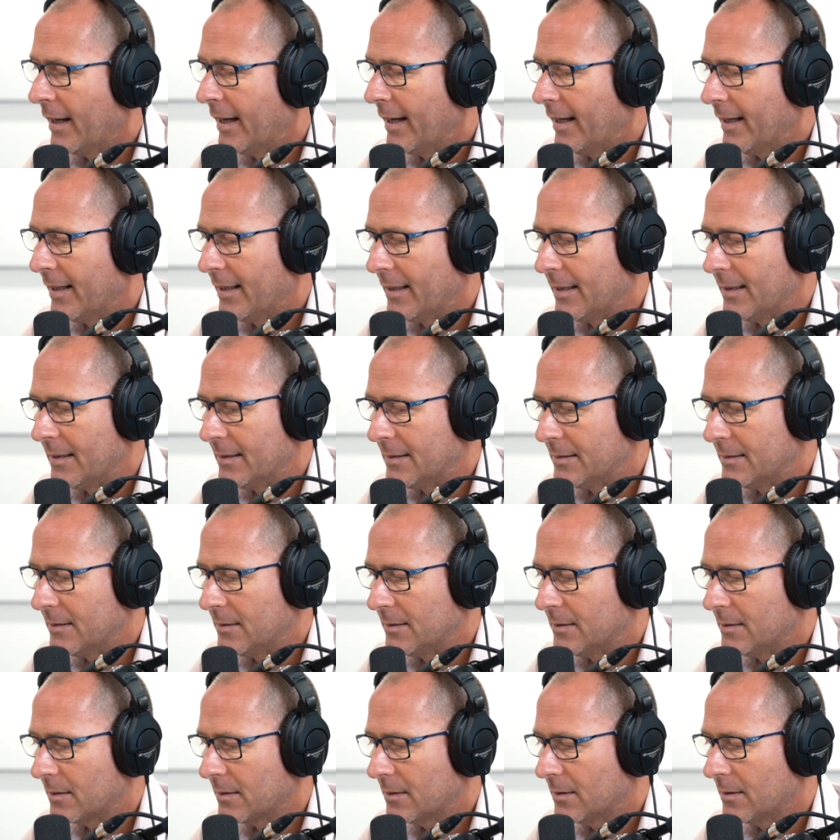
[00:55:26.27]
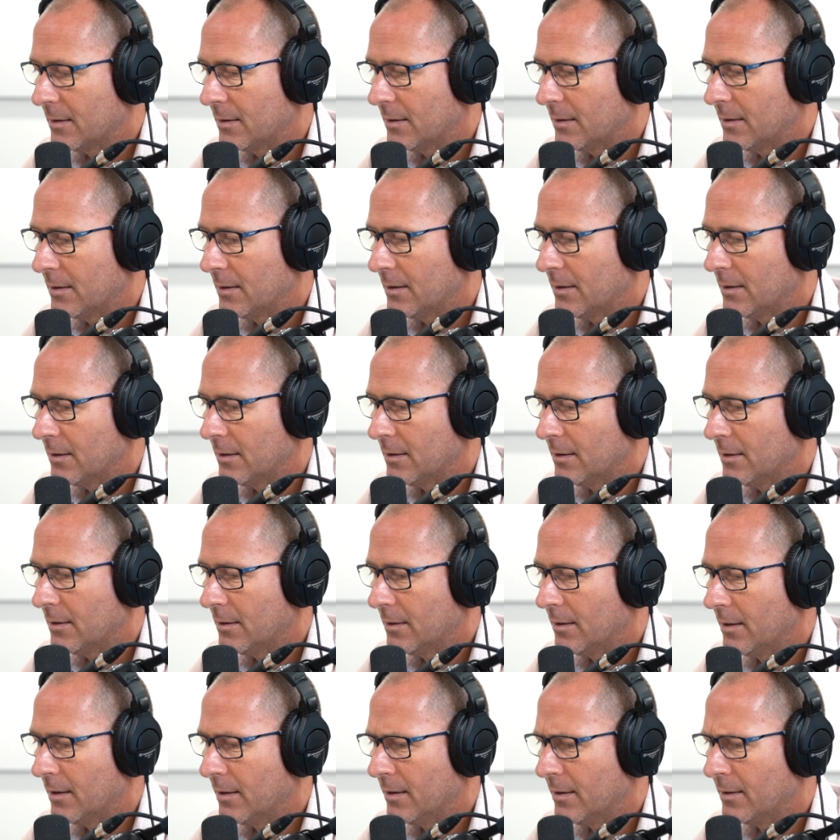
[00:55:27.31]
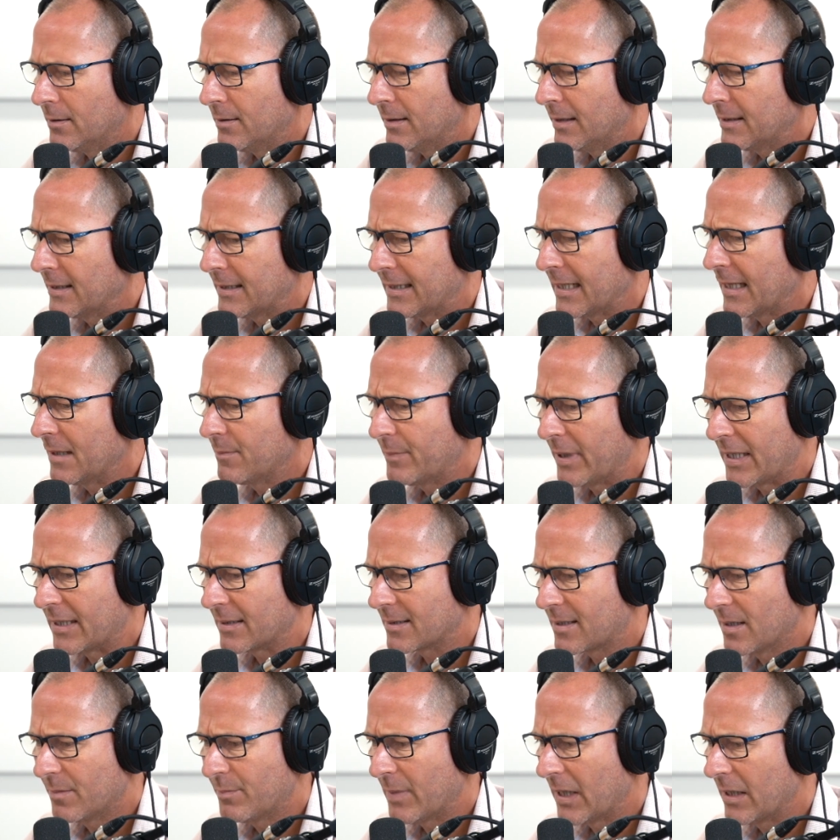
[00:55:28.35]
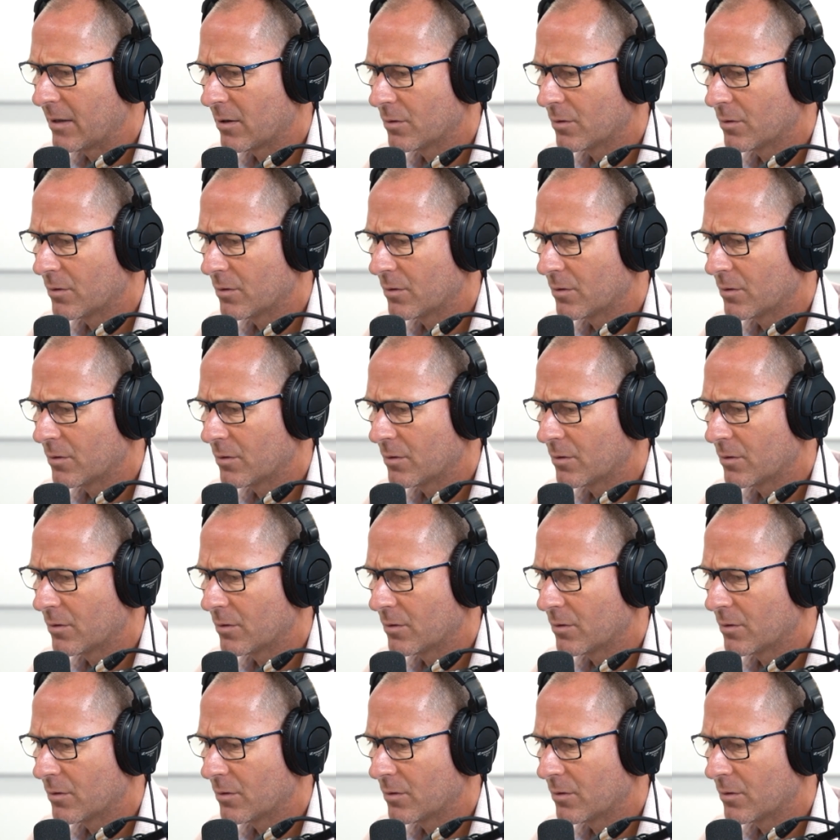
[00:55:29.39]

And then he came back and said, "Mate,